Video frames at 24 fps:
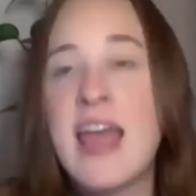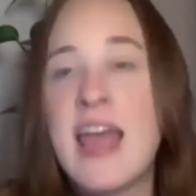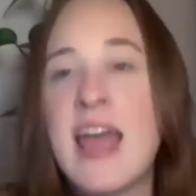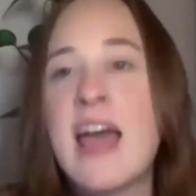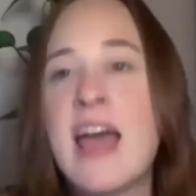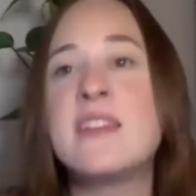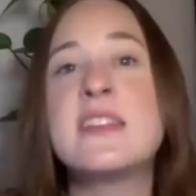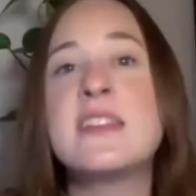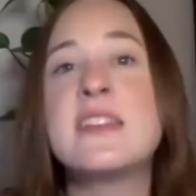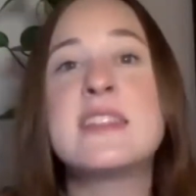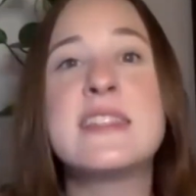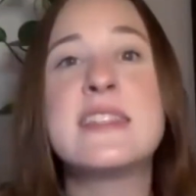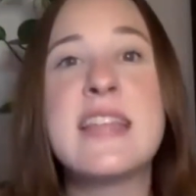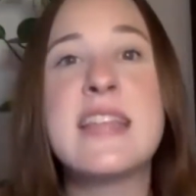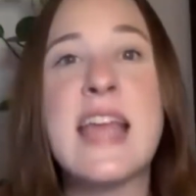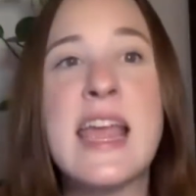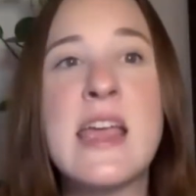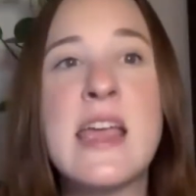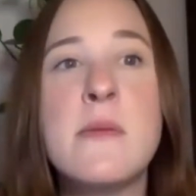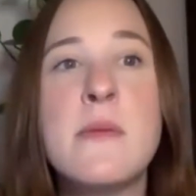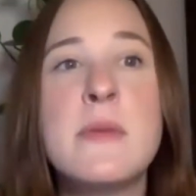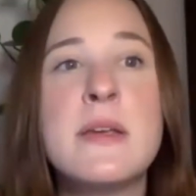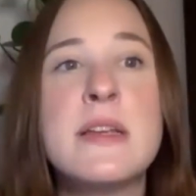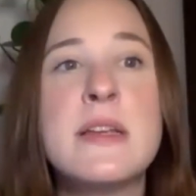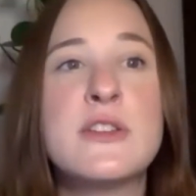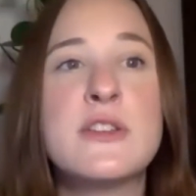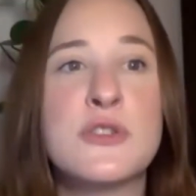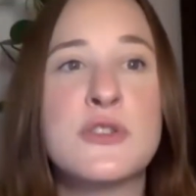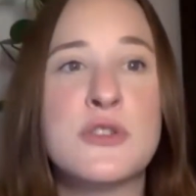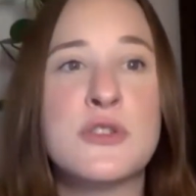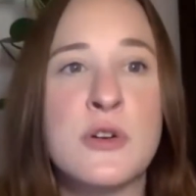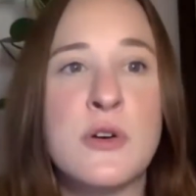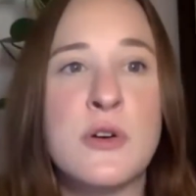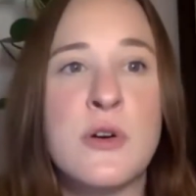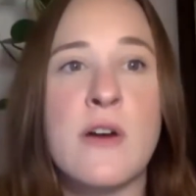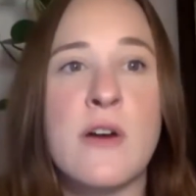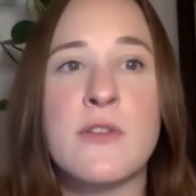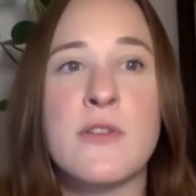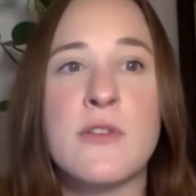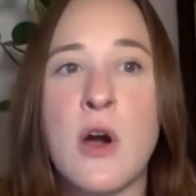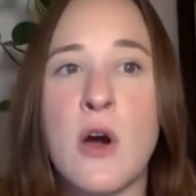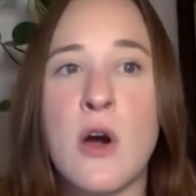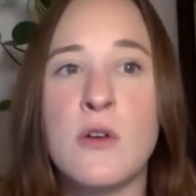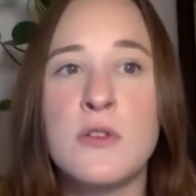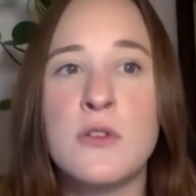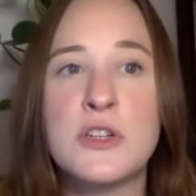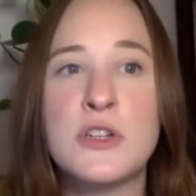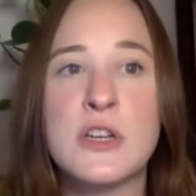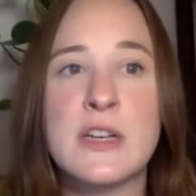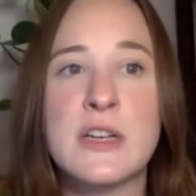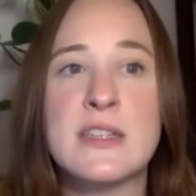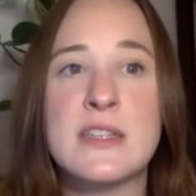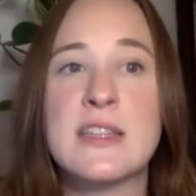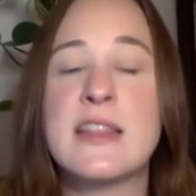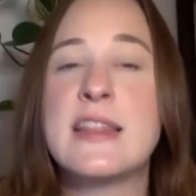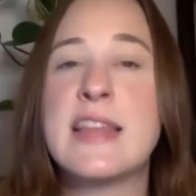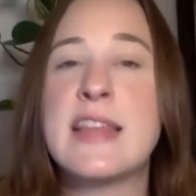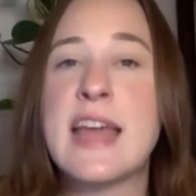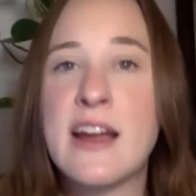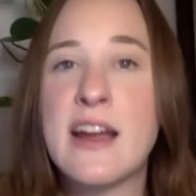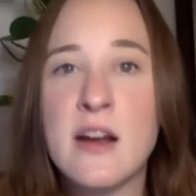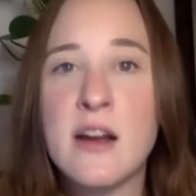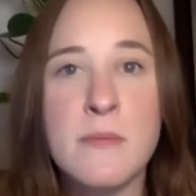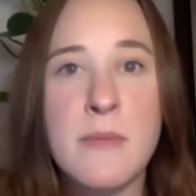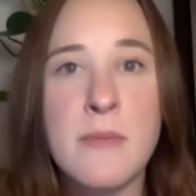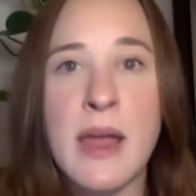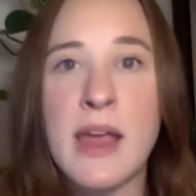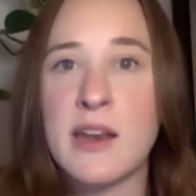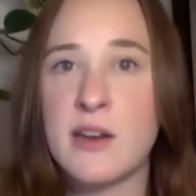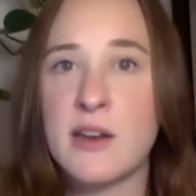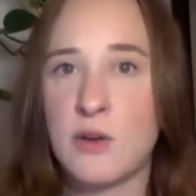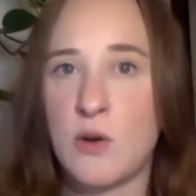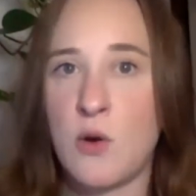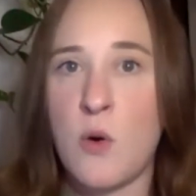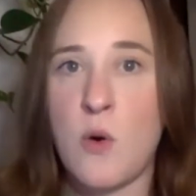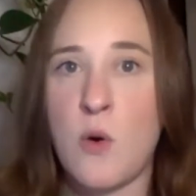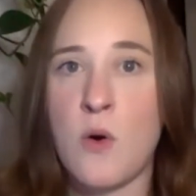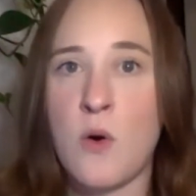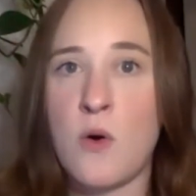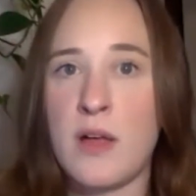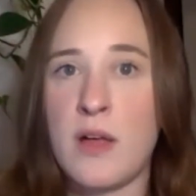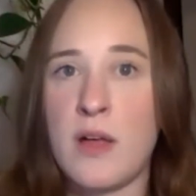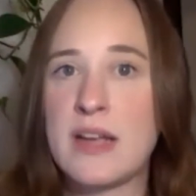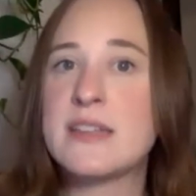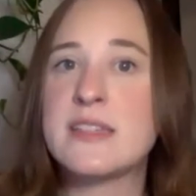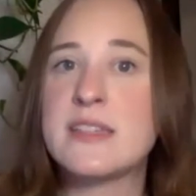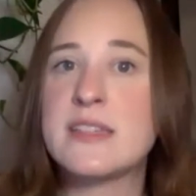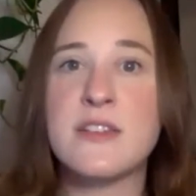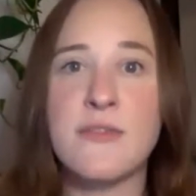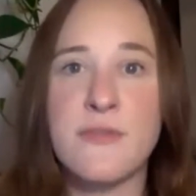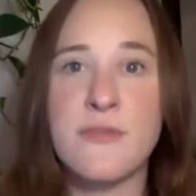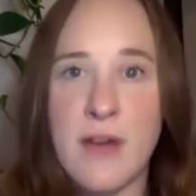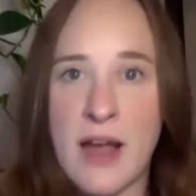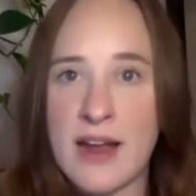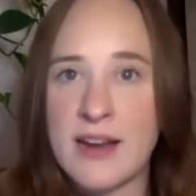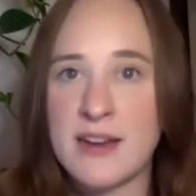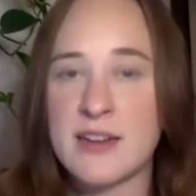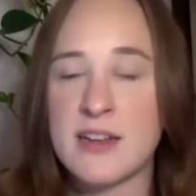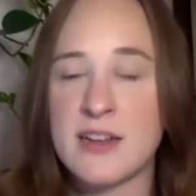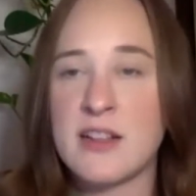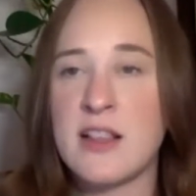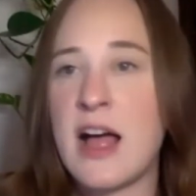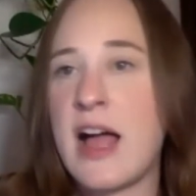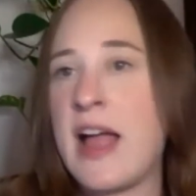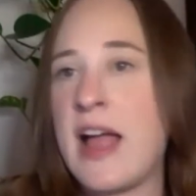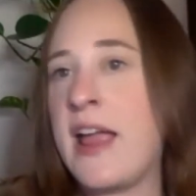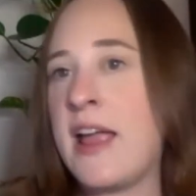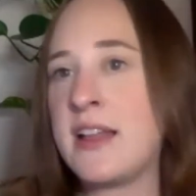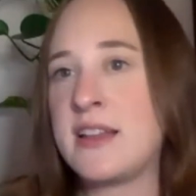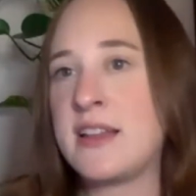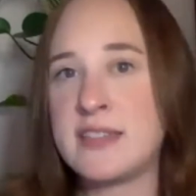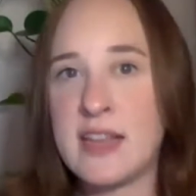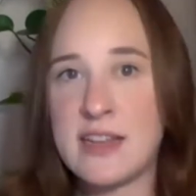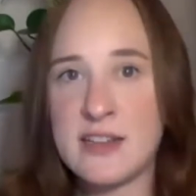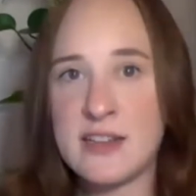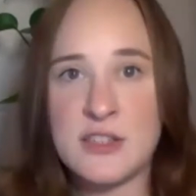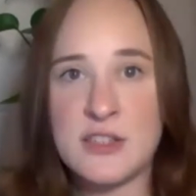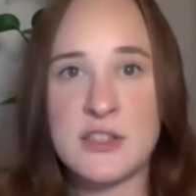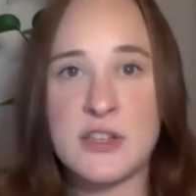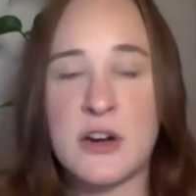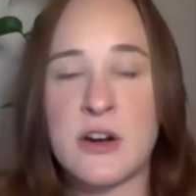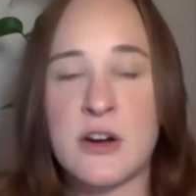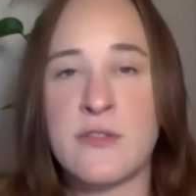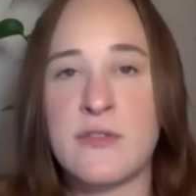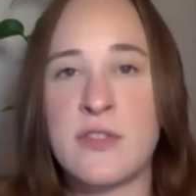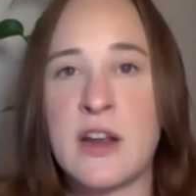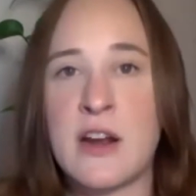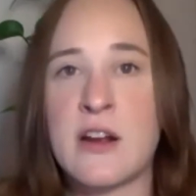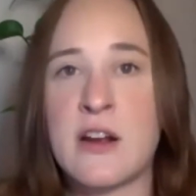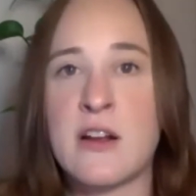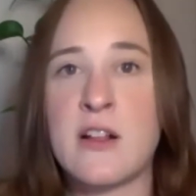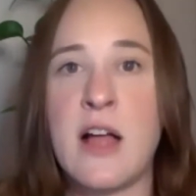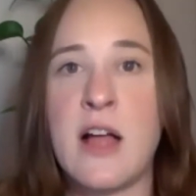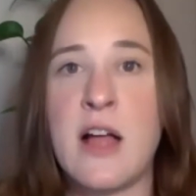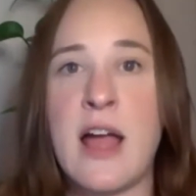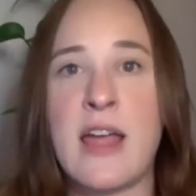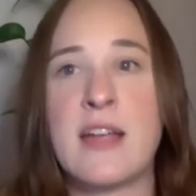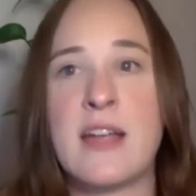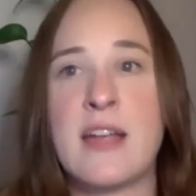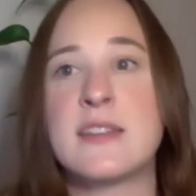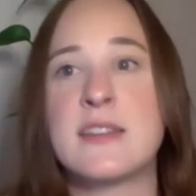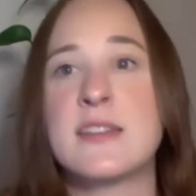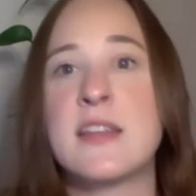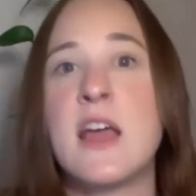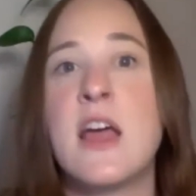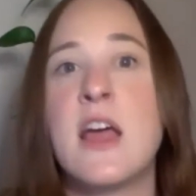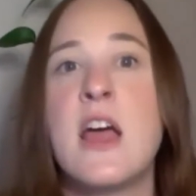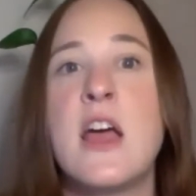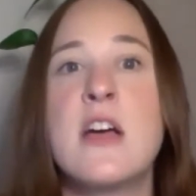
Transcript: And the same is true of coaches. Their main goal is to find clients and serve their clients.